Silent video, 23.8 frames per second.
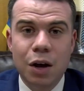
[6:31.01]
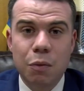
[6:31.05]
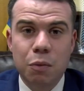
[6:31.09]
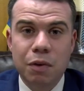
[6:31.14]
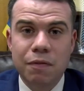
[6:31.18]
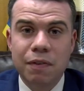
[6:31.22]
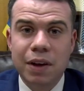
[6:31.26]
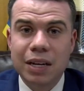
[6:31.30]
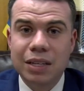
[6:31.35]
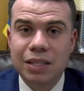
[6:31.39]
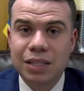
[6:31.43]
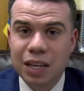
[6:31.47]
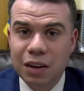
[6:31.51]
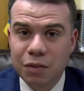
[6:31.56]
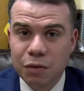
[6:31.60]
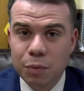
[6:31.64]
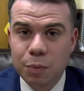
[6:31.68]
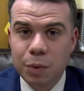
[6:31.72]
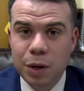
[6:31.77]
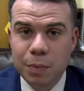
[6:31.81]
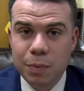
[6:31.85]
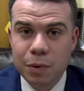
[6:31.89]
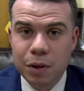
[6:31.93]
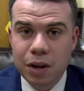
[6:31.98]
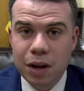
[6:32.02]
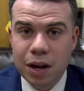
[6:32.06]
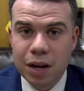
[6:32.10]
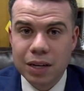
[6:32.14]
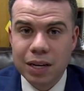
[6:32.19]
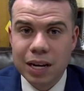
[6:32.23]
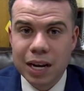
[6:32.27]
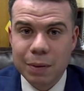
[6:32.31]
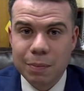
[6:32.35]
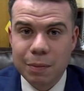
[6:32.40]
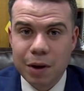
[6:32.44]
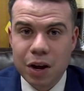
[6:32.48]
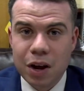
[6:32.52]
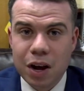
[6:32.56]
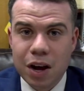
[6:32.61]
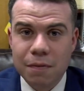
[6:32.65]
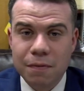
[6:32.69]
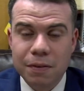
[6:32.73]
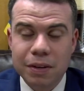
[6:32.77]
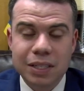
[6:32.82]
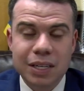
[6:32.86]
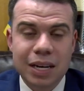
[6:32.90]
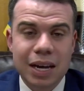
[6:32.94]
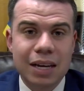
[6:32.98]
We've had several people contact my
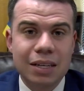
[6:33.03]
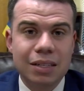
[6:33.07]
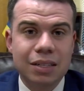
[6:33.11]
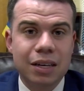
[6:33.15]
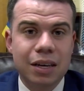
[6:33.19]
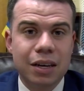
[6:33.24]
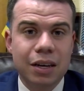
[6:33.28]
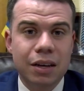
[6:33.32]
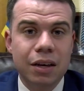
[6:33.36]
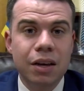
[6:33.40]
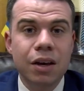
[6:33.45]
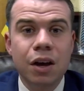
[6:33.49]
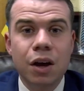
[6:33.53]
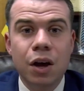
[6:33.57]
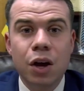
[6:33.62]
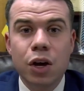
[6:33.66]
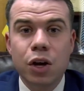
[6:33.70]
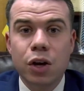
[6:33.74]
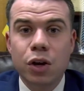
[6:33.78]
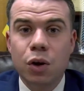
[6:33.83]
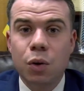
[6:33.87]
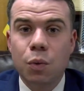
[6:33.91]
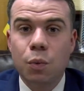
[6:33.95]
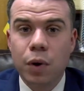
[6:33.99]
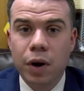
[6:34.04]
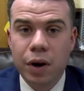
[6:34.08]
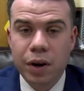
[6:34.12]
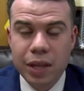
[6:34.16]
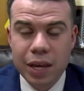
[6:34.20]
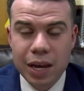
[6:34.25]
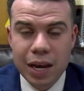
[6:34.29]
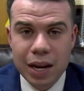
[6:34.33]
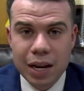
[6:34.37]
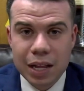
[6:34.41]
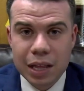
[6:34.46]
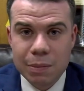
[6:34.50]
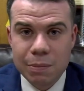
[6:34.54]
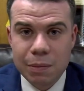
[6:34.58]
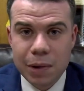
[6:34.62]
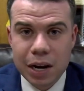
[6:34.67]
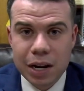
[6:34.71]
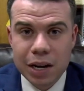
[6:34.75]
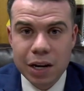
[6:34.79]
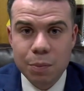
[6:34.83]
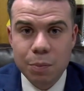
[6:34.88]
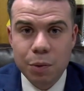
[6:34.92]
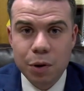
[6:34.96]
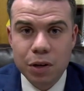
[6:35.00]
office asking, where are they getting the
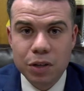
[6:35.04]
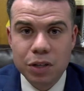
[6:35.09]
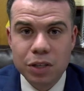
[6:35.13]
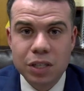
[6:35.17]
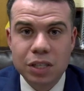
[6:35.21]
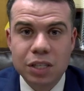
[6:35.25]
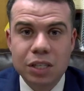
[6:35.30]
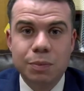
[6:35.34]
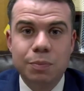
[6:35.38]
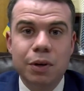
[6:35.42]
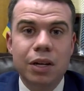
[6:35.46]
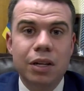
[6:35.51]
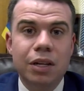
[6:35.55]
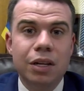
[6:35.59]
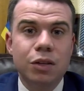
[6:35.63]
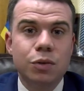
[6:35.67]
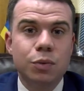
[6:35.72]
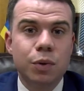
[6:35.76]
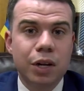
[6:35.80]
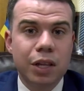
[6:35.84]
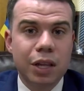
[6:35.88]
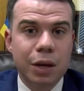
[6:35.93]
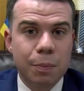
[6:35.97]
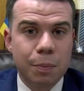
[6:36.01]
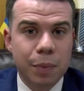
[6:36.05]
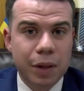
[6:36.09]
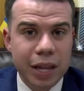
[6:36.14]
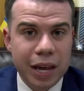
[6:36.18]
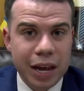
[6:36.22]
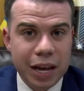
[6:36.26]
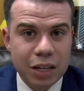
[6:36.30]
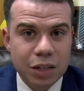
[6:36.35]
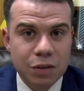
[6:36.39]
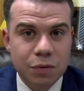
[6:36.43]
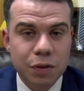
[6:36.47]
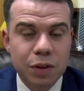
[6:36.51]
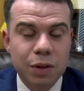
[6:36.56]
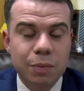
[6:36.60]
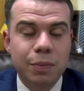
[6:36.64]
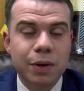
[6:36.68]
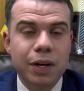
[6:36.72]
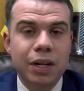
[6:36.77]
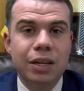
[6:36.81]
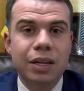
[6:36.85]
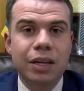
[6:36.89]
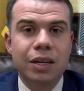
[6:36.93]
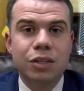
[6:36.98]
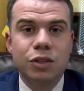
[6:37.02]
money to purchase these buildings? What are their plans for the
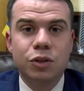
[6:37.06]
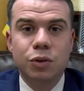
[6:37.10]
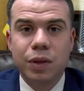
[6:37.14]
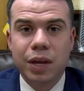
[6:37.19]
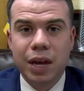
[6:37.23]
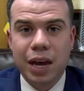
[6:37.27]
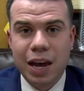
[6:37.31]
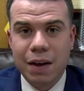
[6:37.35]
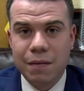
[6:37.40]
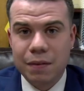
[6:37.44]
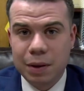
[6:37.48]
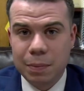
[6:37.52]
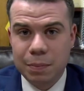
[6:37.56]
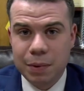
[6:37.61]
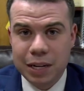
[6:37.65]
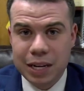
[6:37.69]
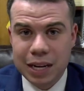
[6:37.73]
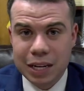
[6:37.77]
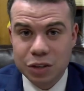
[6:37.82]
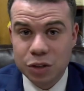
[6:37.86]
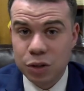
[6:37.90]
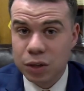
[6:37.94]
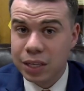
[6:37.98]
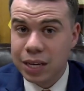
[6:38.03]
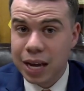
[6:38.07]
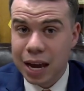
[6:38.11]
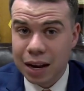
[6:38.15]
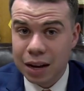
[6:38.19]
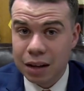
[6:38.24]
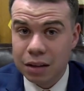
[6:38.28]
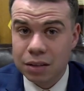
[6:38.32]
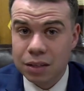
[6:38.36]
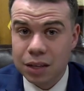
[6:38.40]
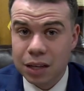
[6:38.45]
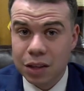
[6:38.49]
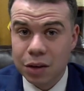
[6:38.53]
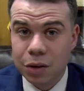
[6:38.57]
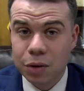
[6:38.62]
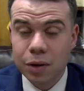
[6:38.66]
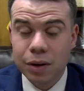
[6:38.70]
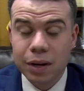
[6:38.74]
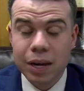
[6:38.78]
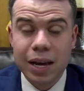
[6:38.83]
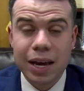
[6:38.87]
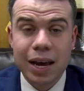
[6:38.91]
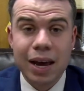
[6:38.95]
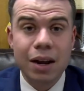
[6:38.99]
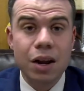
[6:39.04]
buildings? Do they have any potential tenants that they're
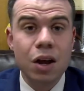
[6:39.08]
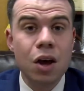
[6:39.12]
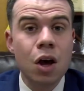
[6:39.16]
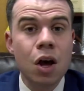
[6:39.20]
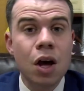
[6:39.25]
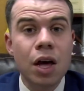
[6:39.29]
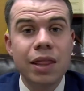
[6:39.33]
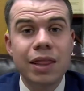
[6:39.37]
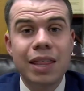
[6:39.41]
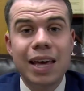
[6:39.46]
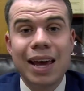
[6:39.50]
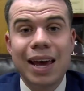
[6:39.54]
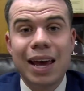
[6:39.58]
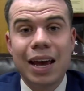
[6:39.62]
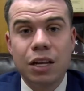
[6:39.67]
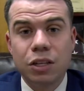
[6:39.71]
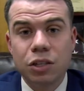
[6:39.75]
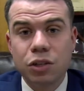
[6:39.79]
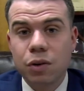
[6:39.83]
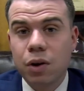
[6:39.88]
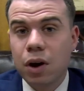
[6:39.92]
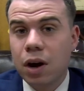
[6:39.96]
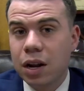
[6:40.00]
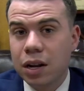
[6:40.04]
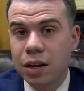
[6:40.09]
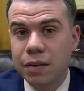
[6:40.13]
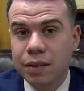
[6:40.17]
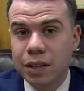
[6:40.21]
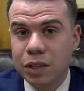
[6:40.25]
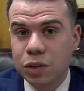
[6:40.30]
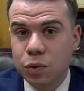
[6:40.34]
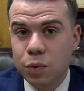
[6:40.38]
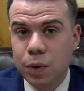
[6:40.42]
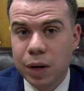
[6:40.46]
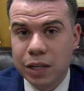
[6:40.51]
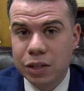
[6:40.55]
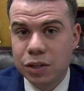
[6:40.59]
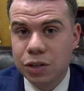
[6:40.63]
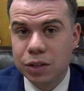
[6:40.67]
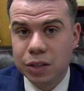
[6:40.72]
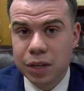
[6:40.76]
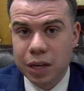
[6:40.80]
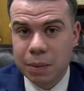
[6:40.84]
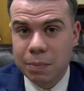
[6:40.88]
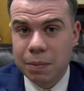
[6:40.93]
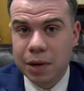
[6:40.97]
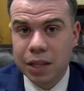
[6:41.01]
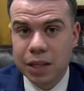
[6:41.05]
looking at? They answer all of these questions
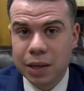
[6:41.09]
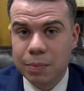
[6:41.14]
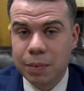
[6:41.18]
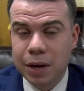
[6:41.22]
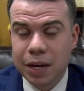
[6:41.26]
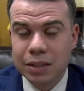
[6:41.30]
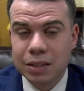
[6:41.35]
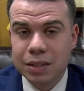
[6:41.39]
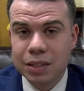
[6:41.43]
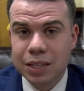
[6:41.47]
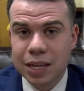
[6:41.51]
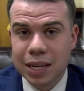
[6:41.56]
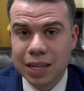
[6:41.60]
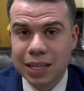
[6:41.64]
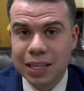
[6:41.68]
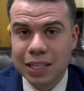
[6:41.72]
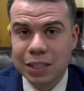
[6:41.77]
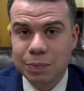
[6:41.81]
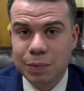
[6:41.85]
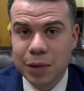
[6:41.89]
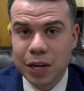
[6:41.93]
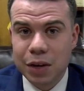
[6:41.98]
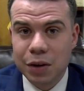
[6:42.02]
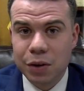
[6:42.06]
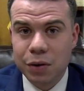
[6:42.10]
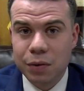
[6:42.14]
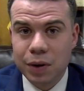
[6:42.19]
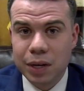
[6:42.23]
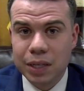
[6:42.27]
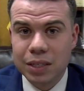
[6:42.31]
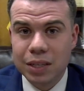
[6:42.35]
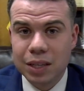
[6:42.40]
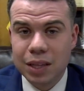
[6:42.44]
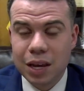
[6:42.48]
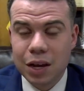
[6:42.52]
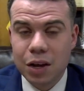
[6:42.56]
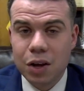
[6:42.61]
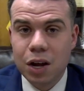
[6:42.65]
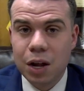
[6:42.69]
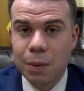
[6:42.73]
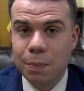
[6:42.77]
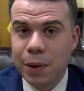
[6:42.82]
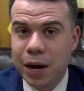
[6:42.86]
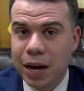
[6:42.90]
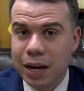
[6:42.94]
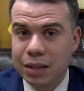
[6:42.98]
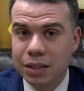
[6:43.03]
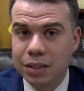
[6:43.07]
on a monthly basis at these meet and greets that they
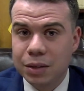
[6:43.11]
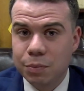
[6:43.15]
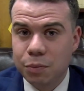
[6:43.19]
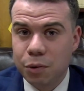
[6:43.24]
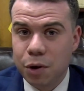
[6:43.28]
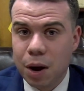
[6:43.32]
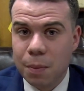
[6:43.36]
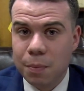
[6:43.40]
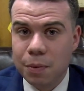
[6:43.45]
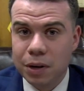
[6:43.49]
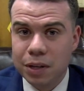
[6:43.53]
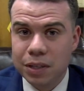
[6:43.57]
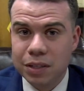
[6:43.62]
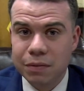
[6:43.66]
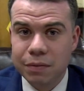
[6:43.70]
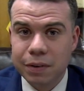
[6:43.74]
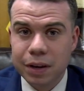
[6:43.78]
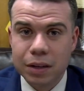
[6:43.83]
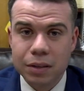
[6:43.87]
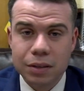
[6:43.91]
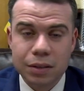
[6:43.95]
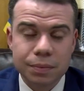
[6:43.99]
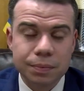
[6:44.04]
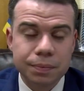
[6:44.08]
call Pints and Properties events.